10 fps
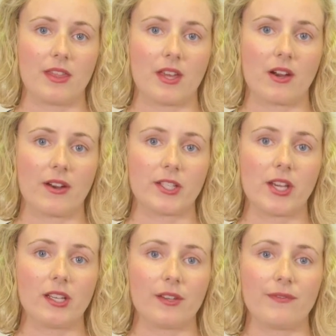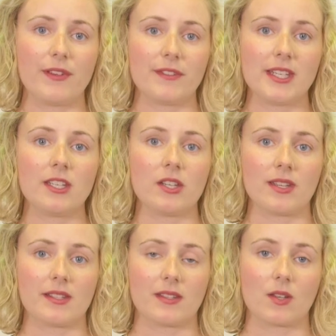There are a total of 15
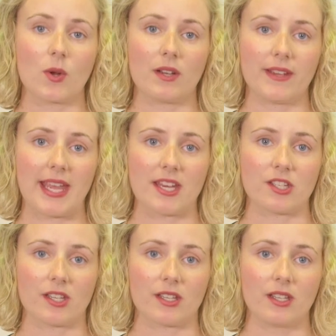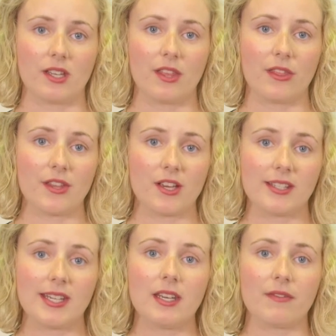units in the qualification.
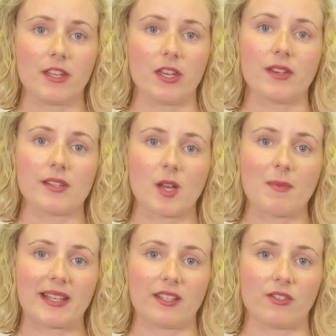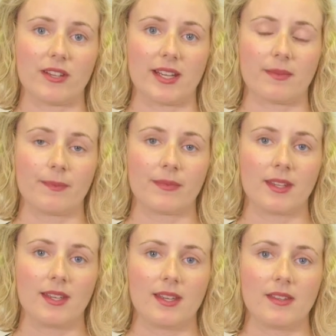13 of the units are mandatory.
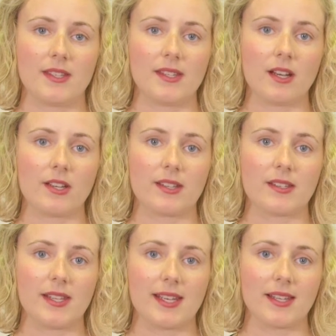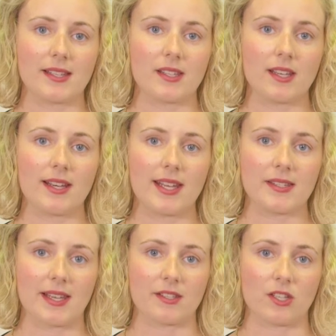This includes 6 externally
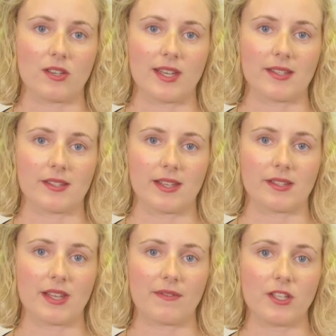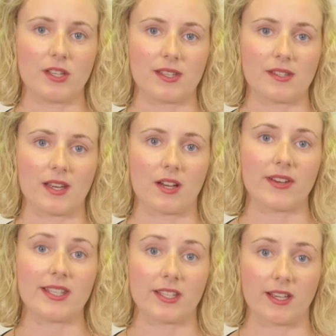assessed units and 7 units that
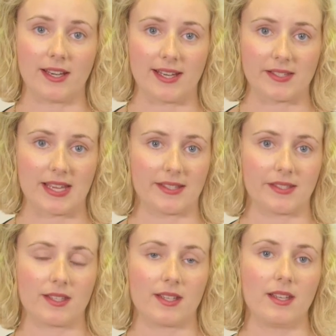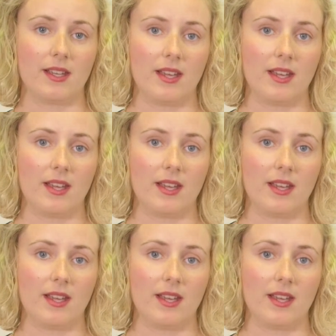are internally assessed.